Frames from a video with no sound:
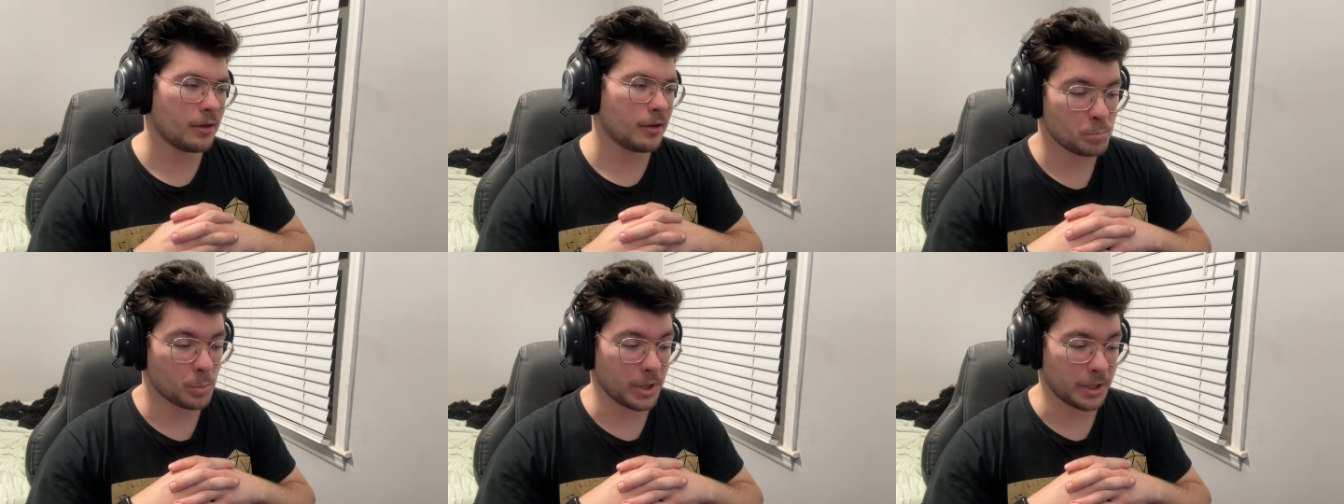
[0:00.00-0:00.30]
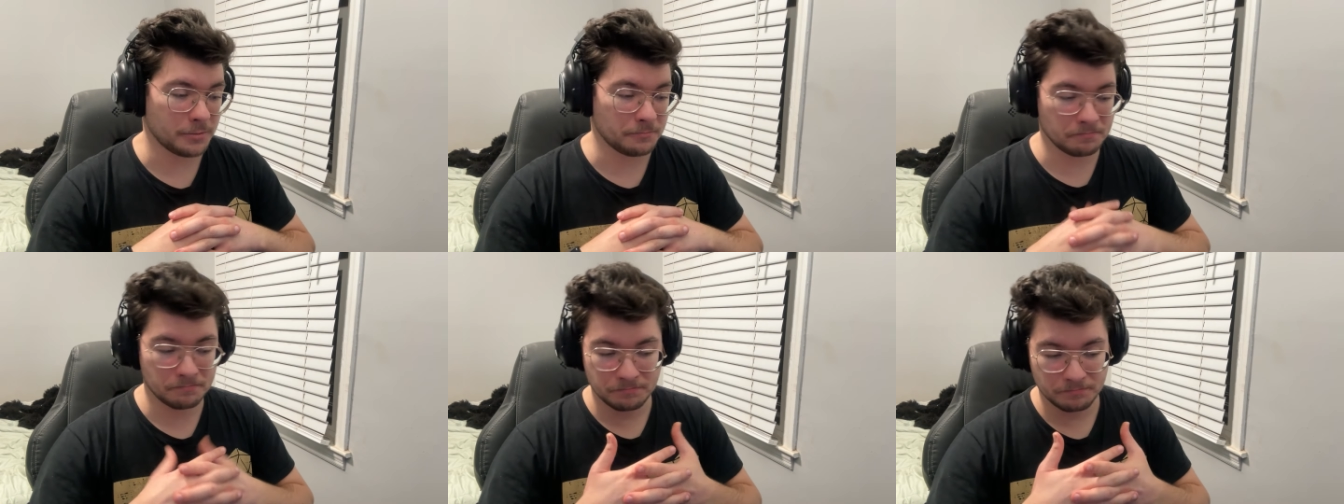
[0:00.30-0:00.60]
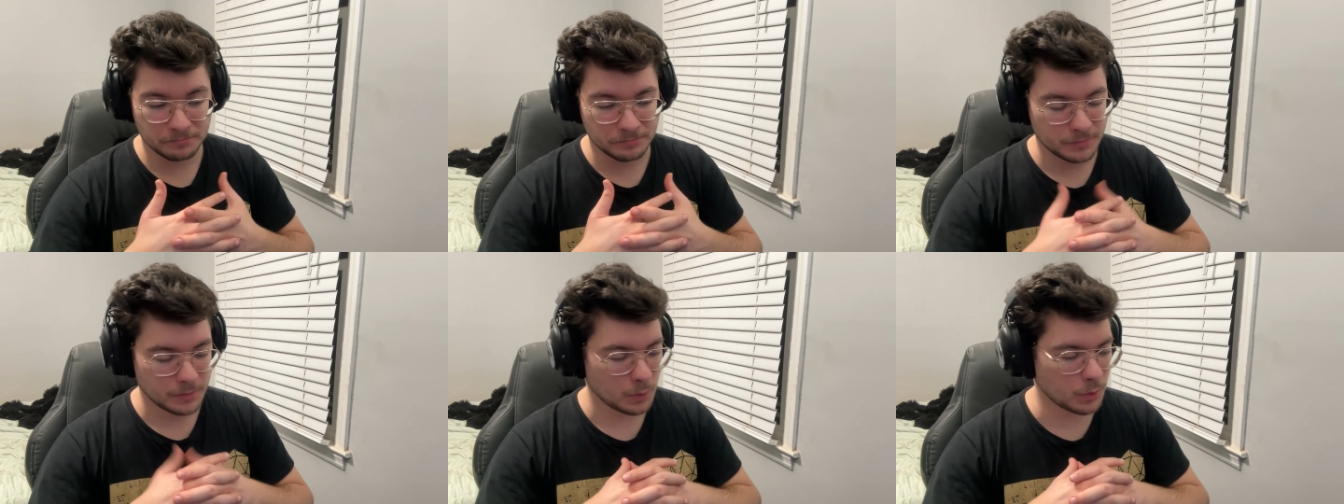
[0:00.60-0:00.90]
but
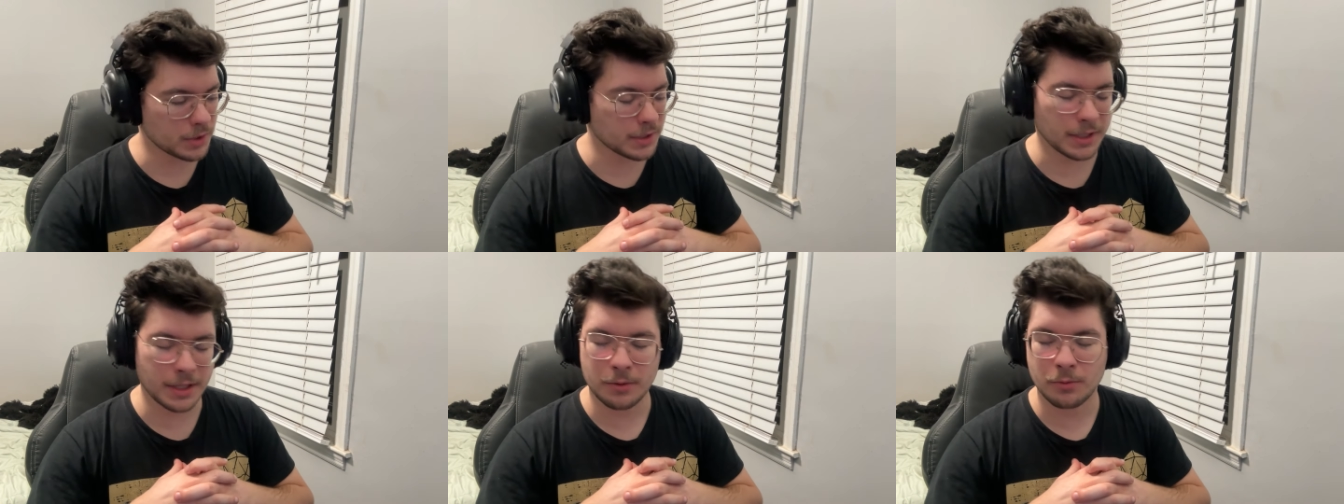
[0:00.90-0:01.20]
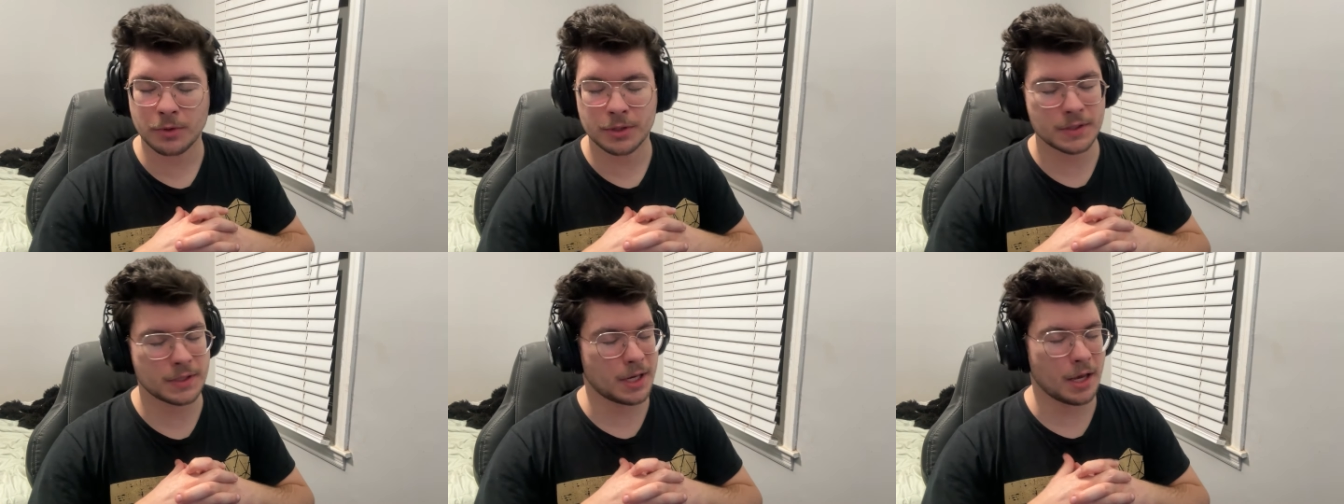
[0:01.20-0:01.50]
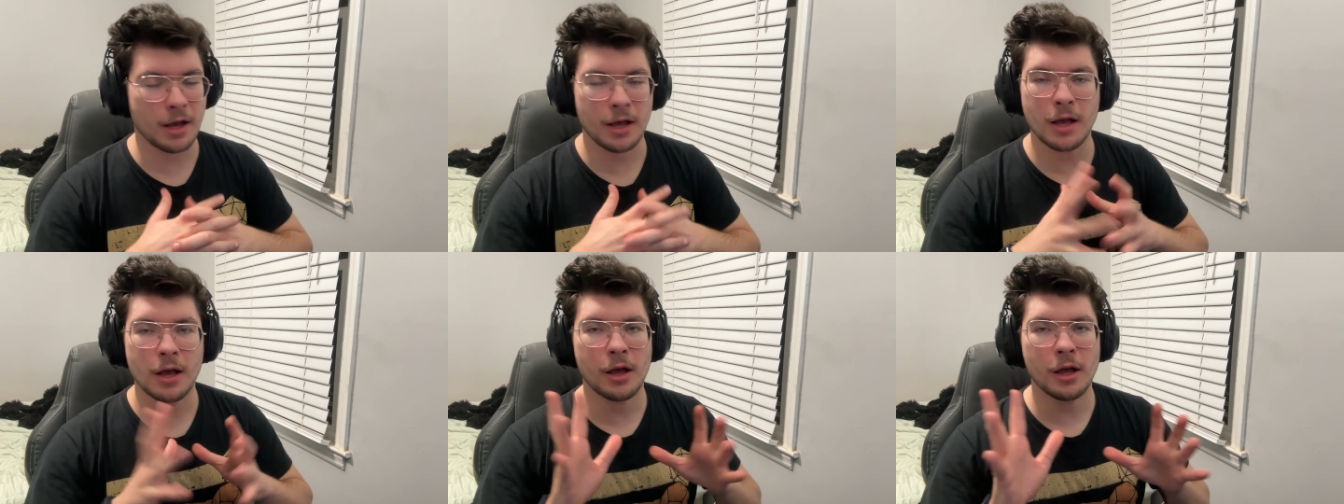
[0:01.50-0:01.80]
we'll see. We'll see.
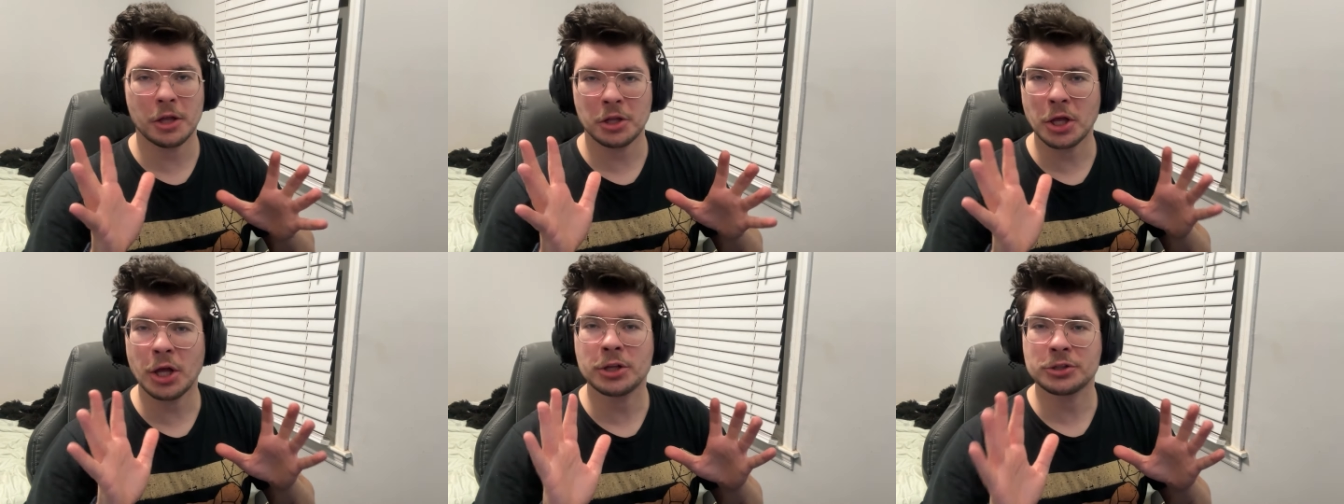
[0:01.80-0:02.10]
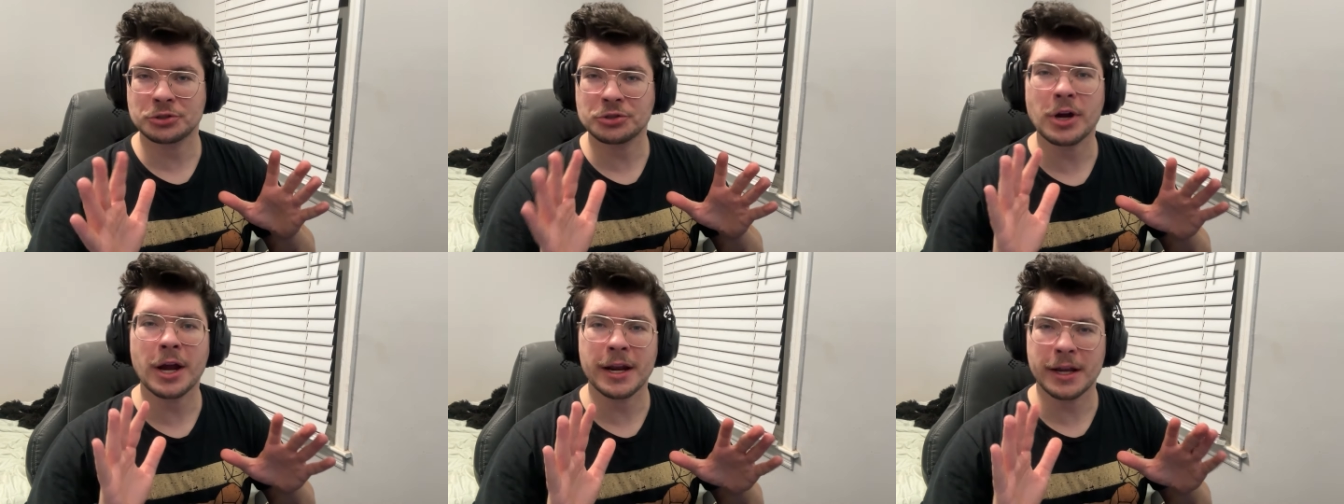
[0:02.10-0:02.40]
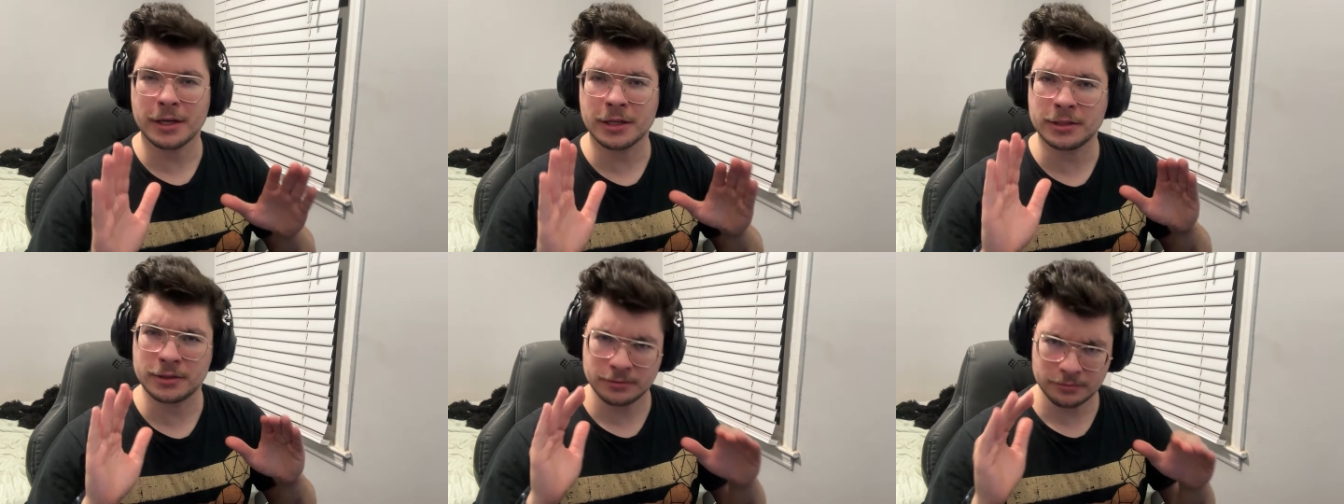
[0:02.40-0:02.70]
I'll I'll, I'll try
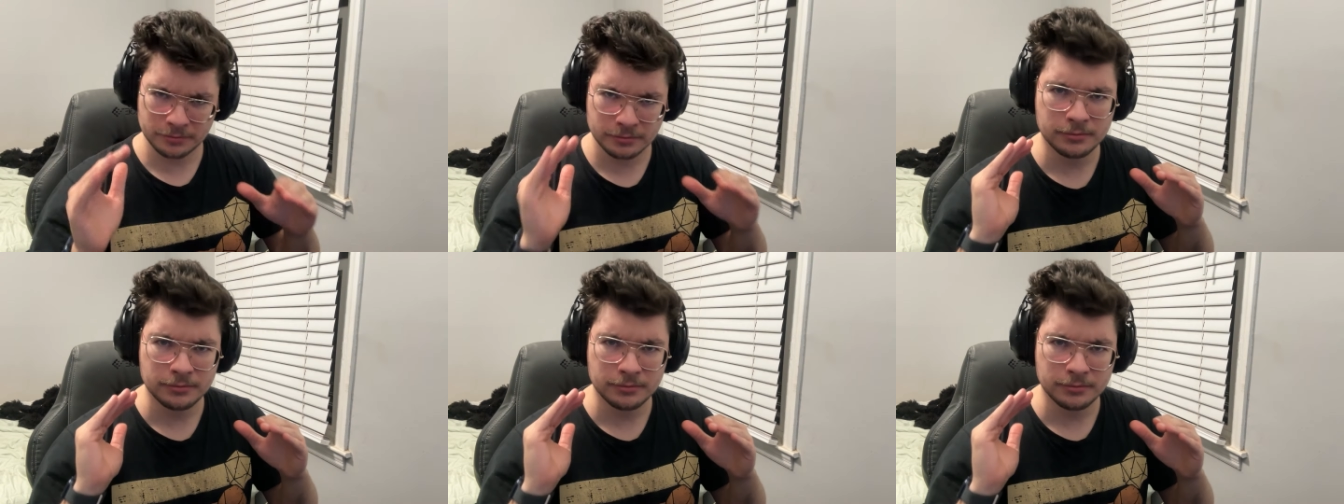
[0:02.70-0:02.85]
to